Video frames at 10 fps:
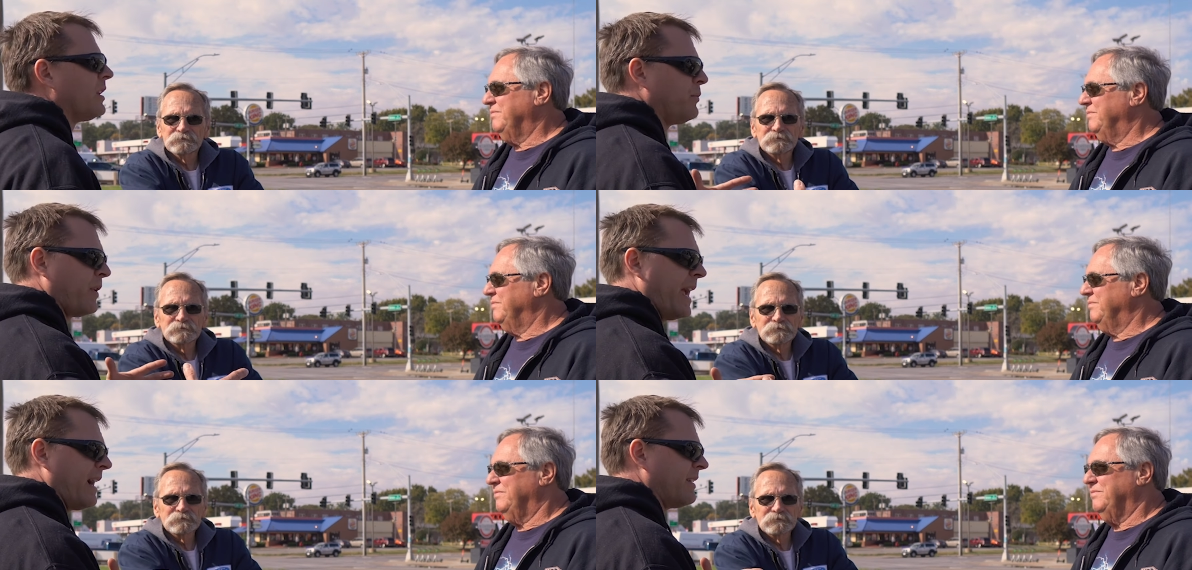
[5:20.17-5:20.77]

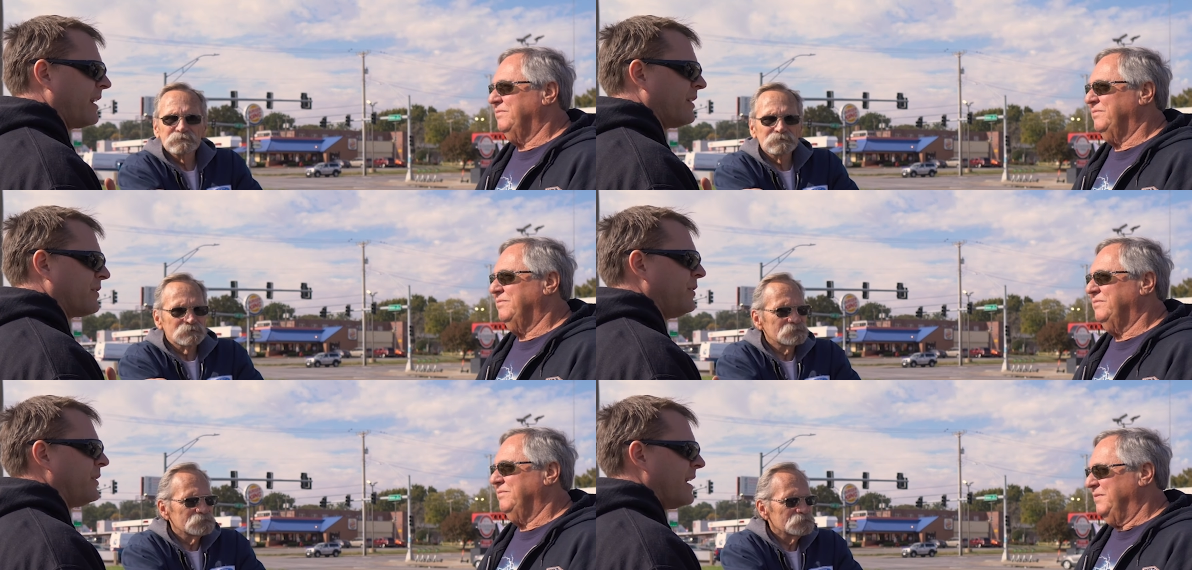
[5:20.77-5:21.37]
Speaker 1: clubs would hang out down
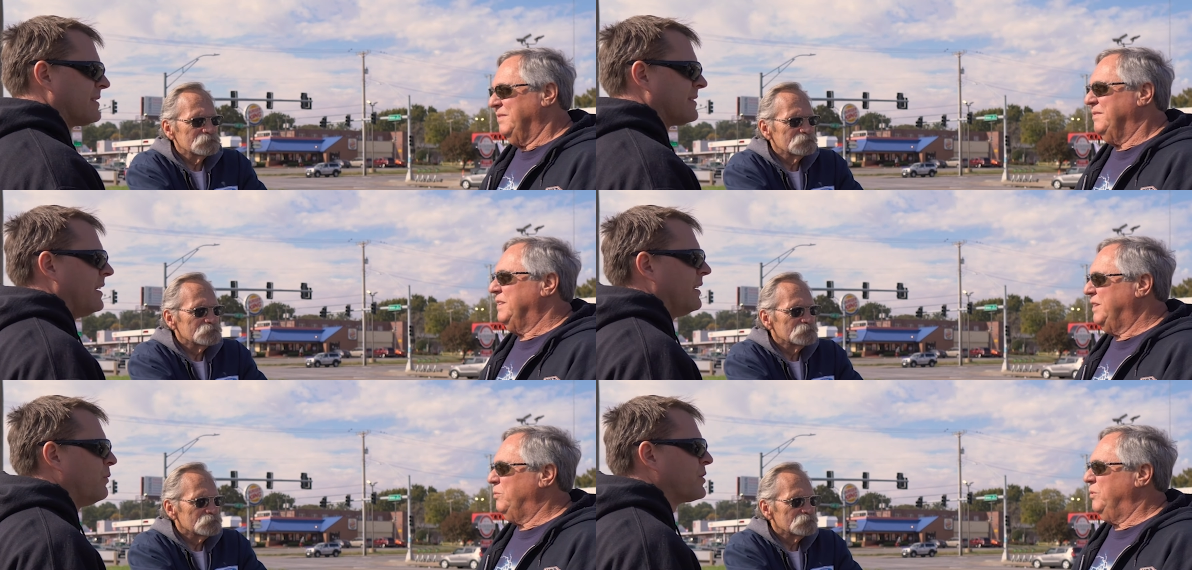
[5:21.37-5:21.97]
here too. Yes,
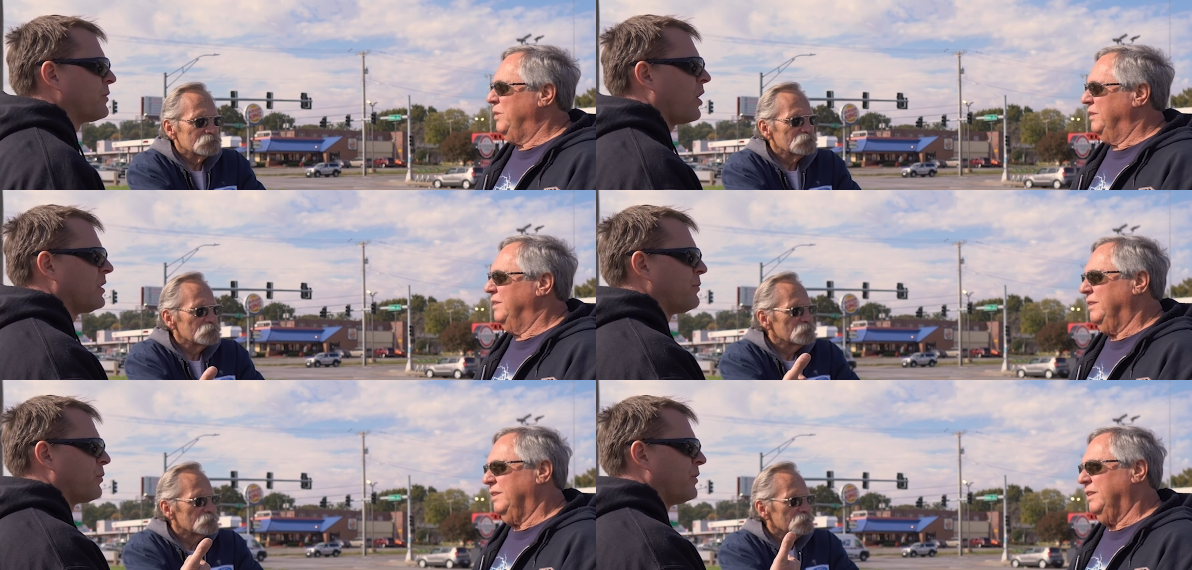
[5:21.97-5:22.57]
the,
Speaker 2: there which
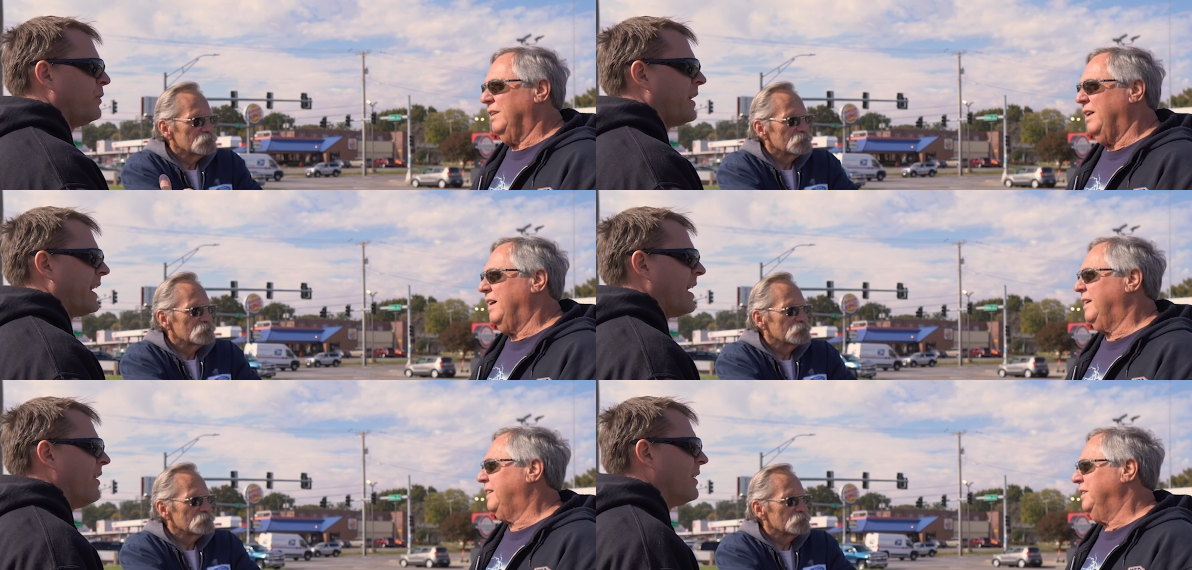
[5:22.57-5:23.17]
car clubs would, would a
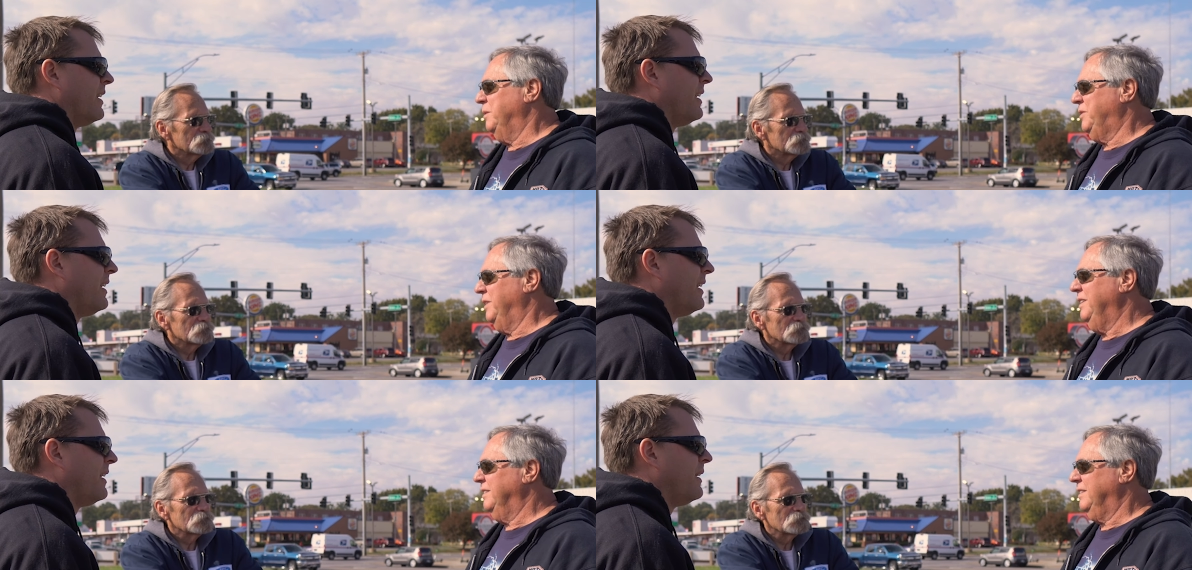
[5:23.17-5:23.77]
lot of clubs
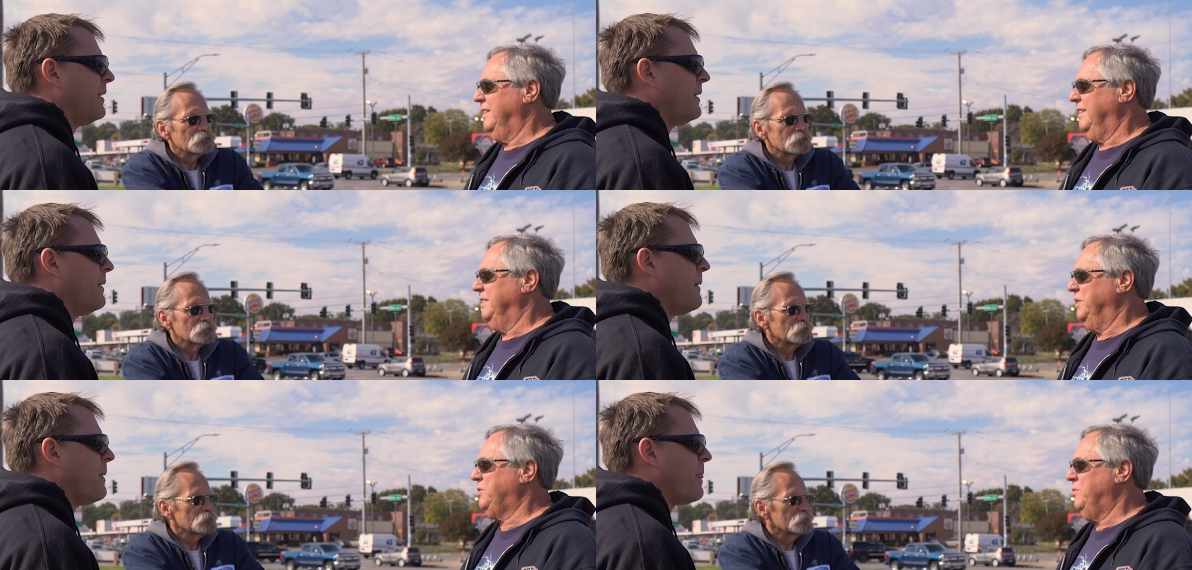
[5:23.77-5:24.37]
that hung out
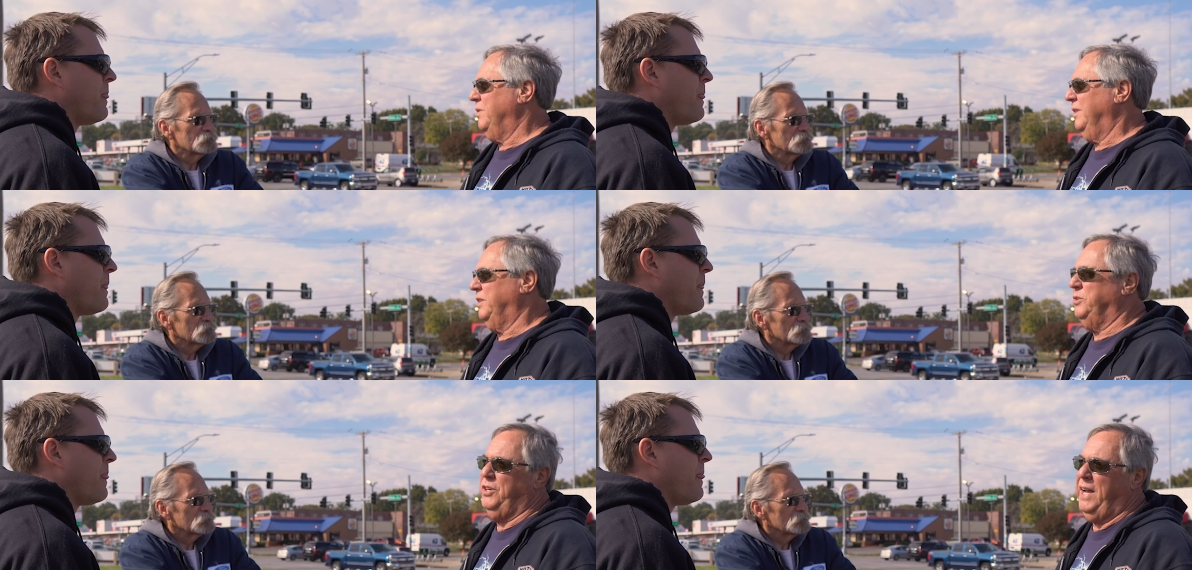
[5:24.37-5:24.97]
on this
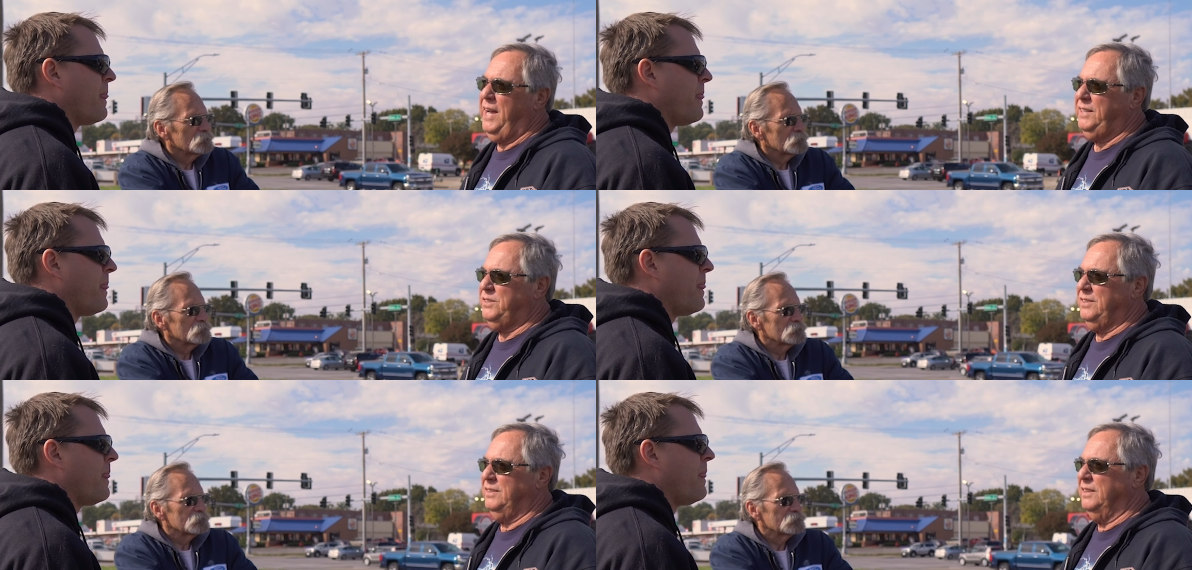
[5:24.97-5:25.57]
corner. The
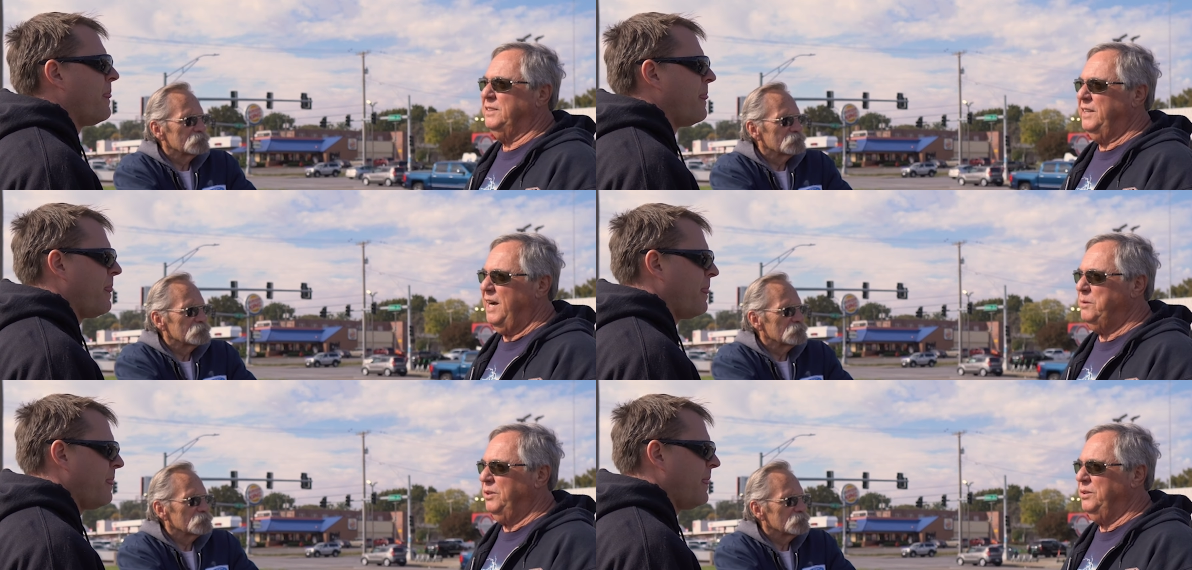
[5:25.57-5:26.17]
Jacks, the
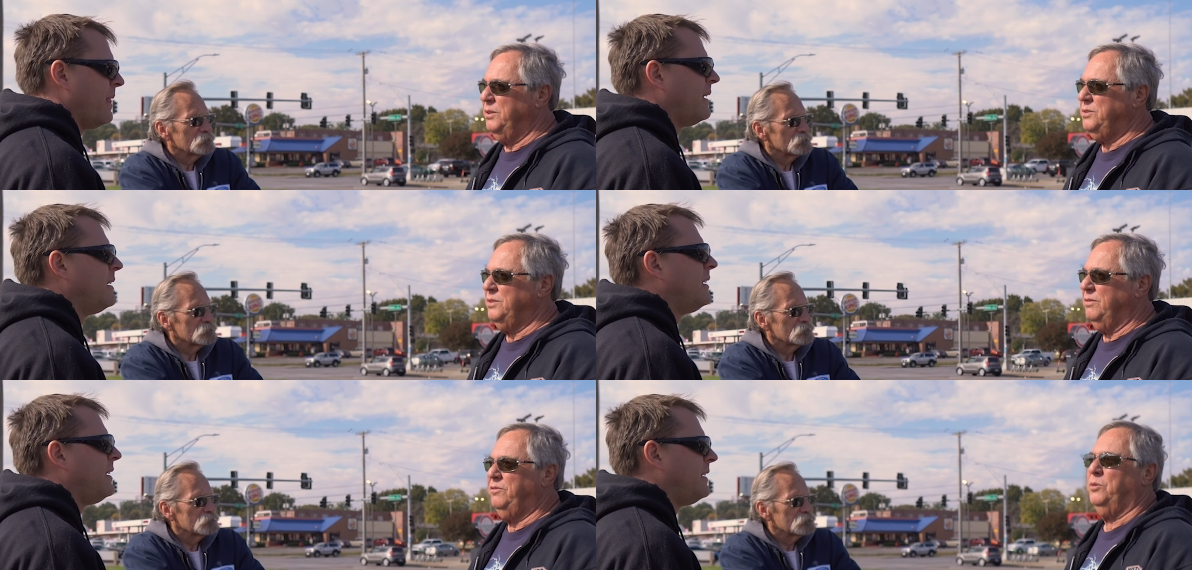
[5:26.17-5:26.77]

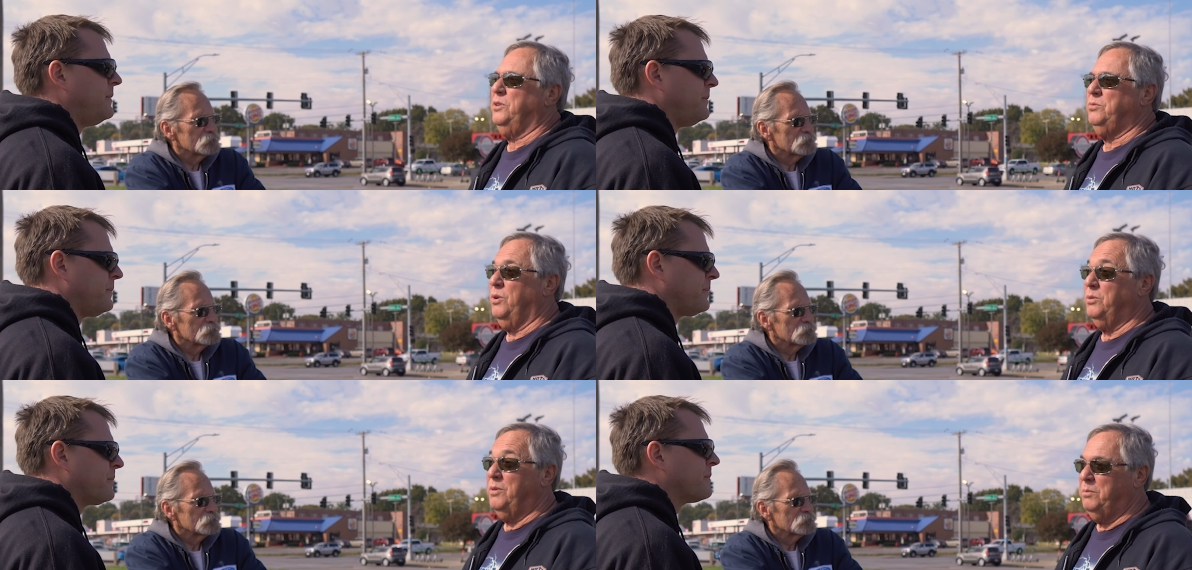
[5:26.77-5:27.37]
Diablos, the Florence
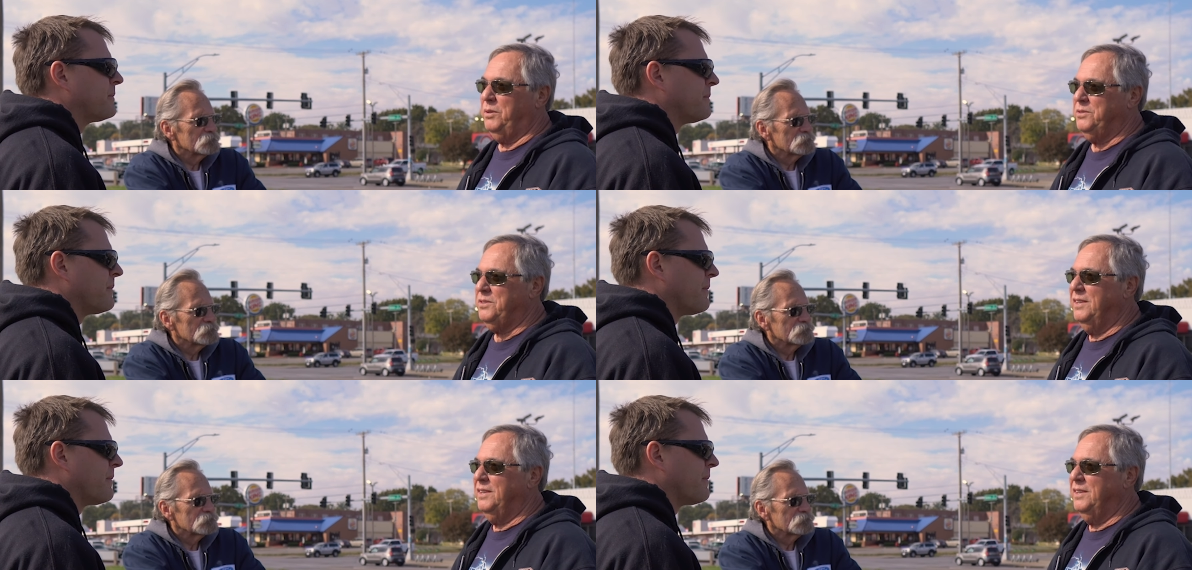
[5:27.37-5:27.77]
Road Rebels.